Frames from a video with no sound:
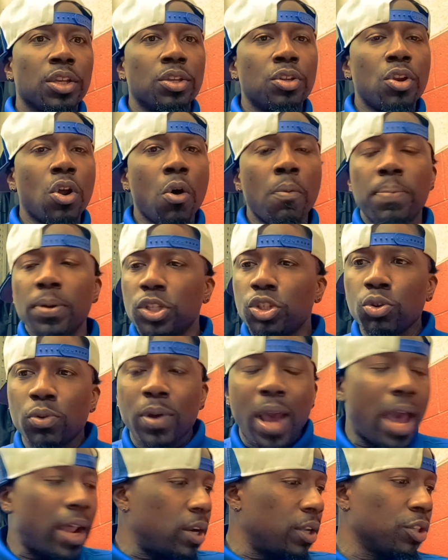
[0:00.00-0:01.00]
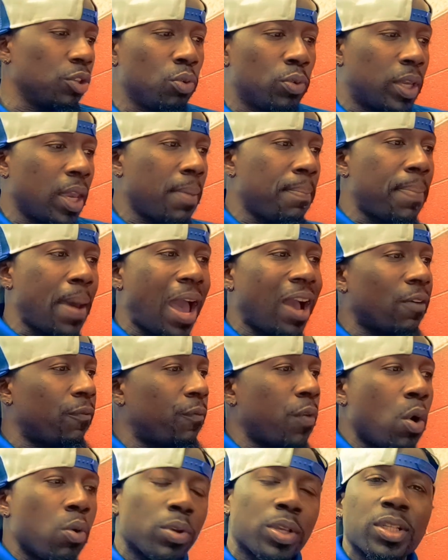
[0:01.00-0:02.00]
you know, but you gotta, you get back
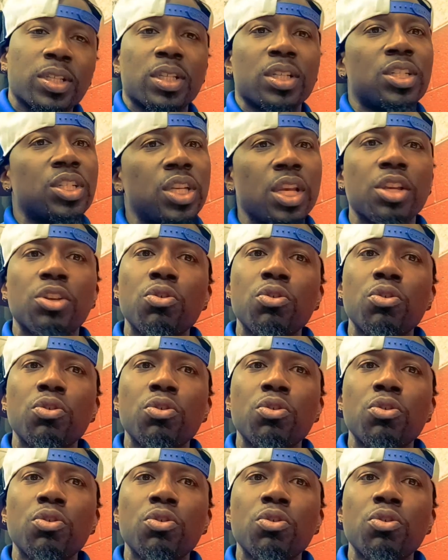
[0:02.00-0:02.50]
focus and shit.